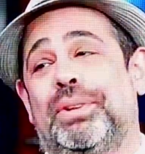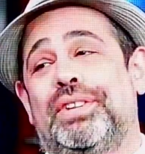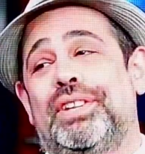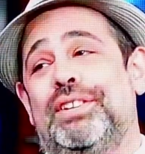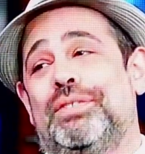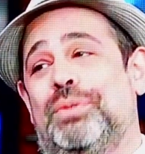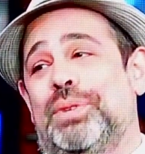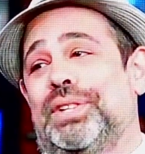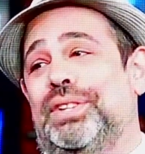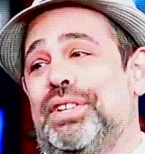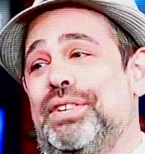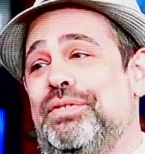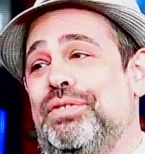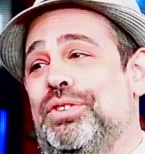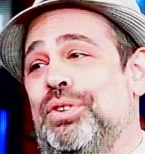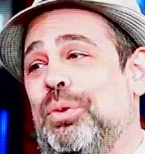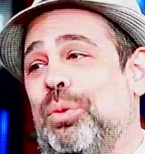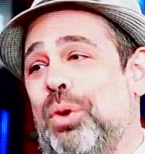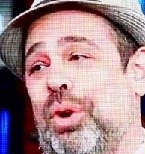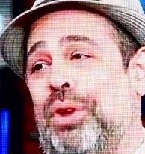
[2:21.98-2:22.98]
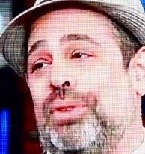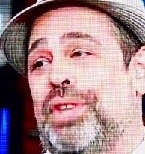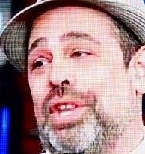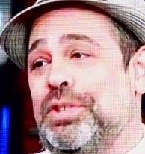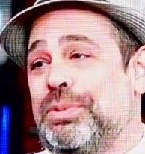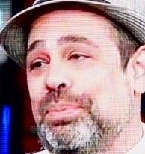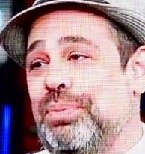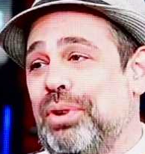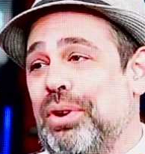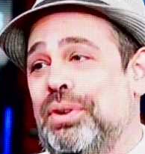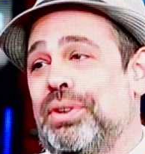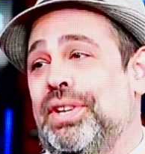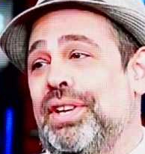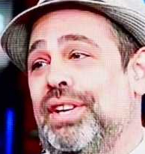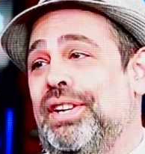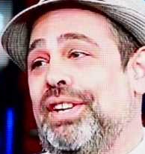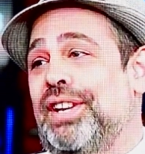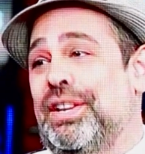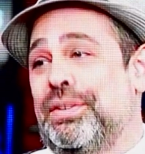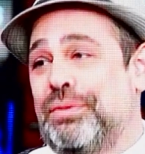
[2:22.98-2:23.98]
believe we live in a world that's
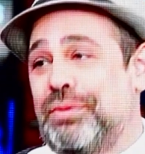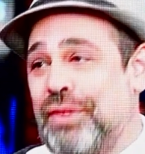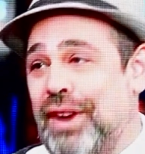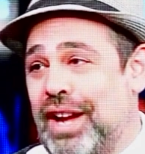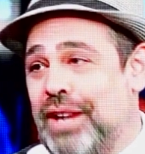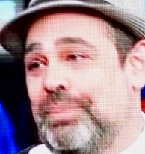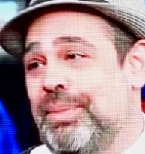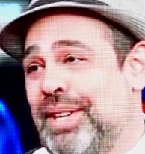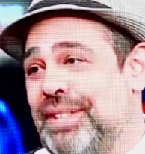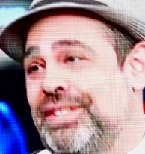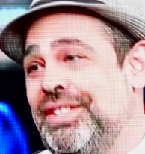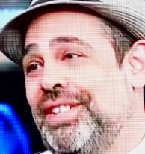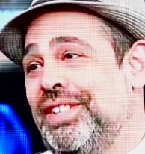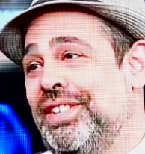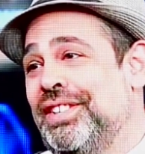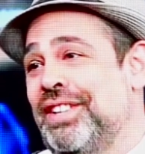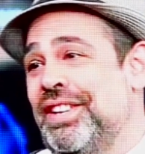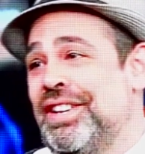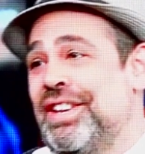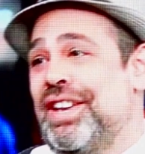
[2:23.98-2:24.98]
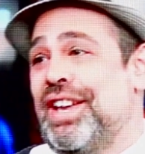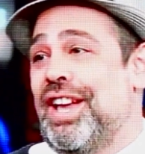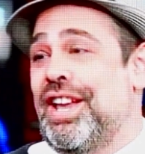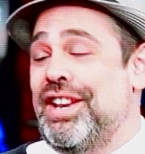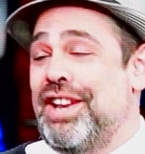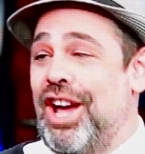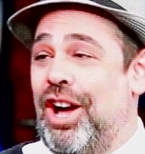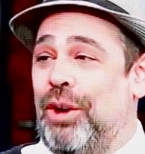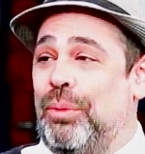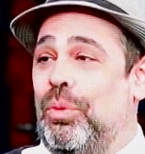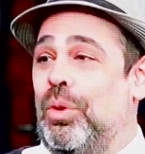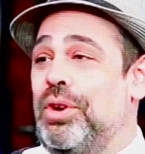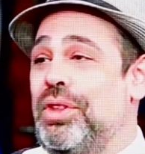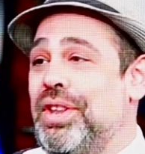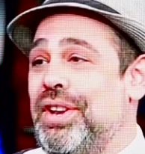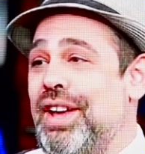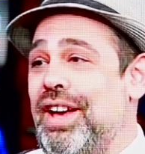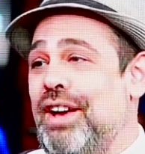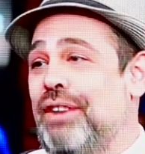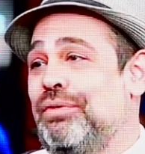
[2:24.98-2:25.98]
broken and fragmented, and now more
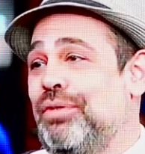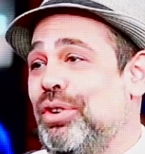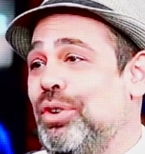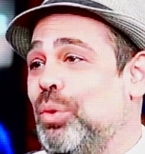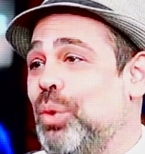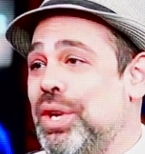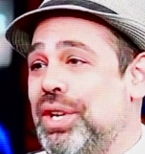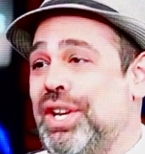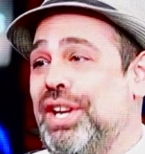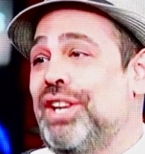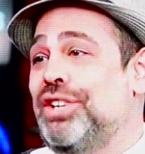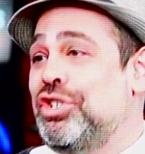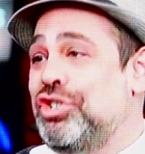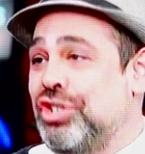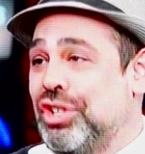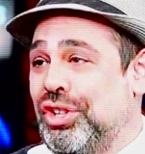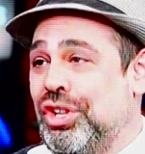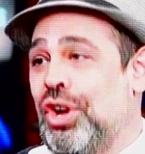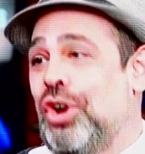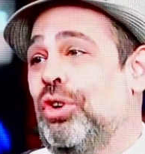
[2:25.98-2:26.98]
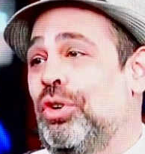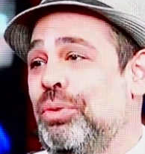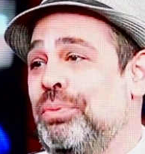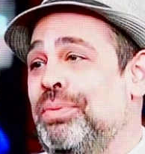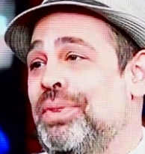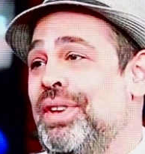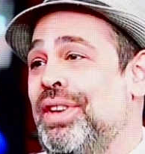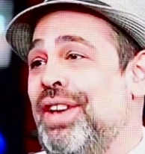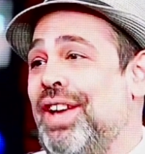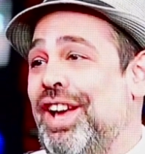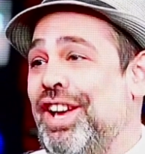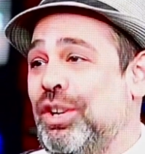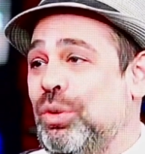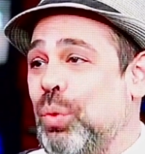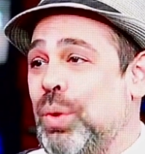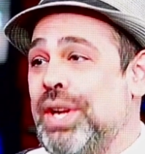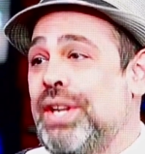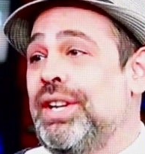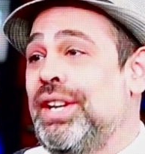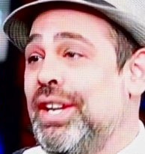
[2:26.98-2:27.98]
than ever we need shalom
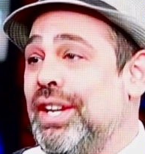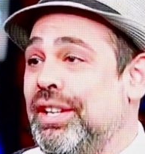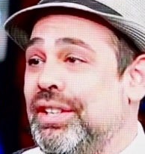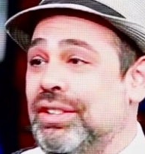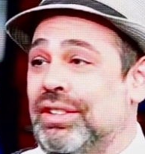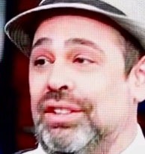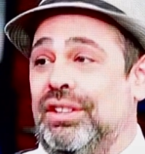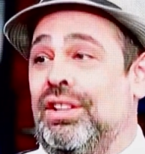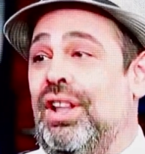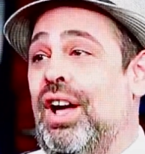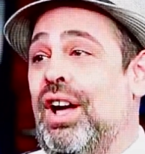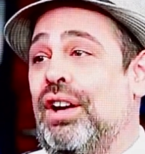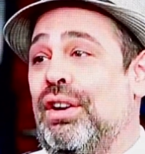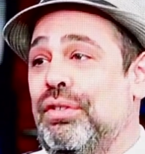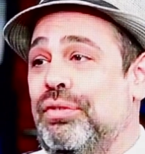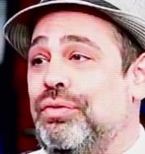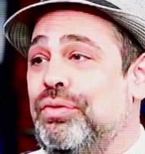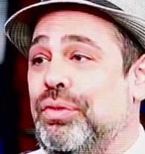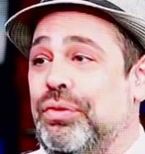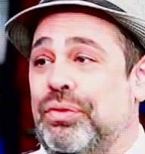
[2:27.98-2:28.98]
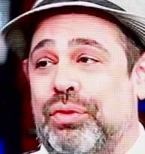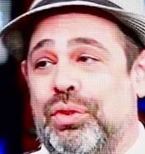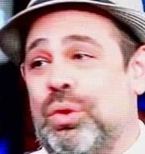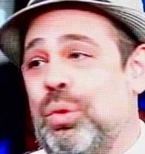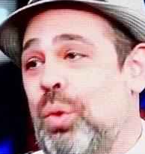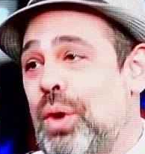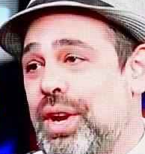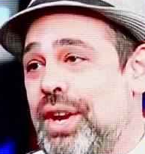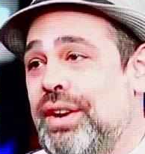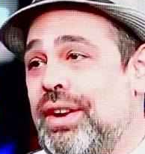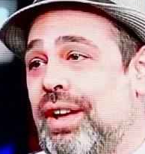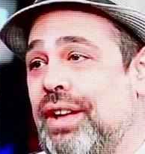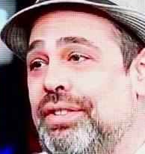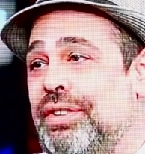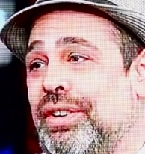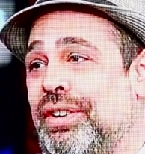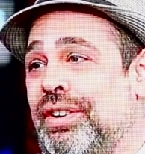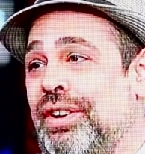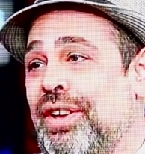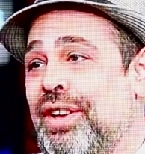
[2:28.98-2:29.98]
and we need love for one
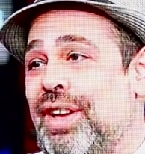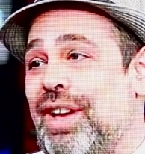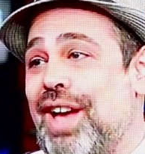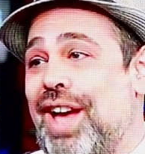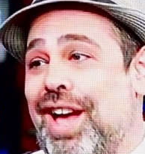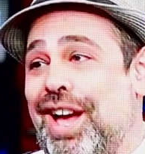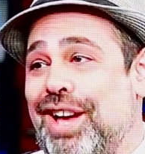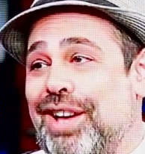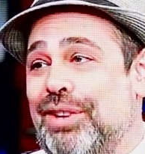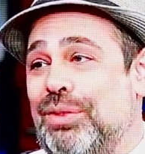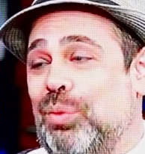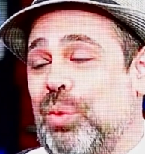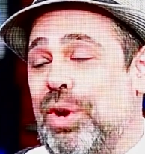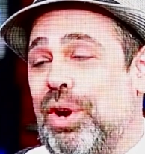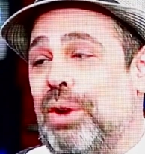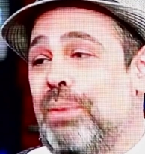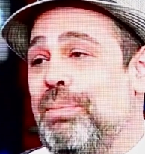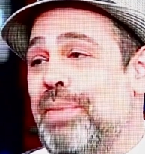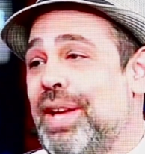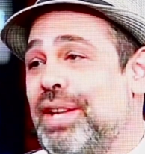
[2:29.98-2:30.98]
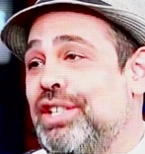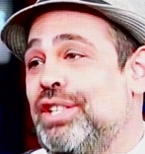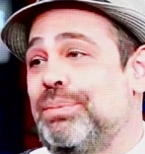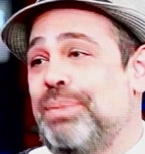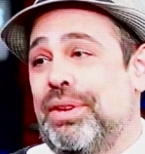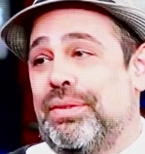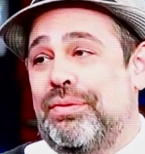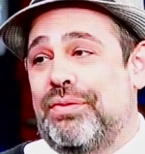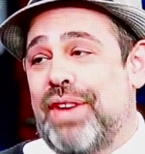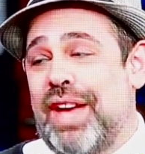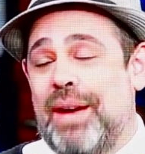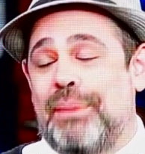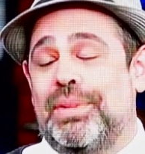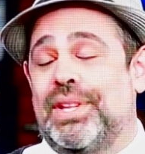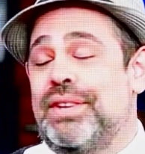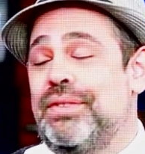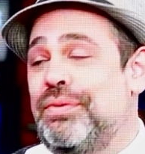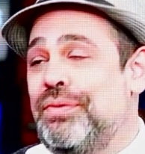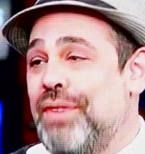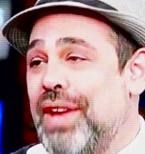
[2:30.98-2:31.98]
another, and we are meant to be family.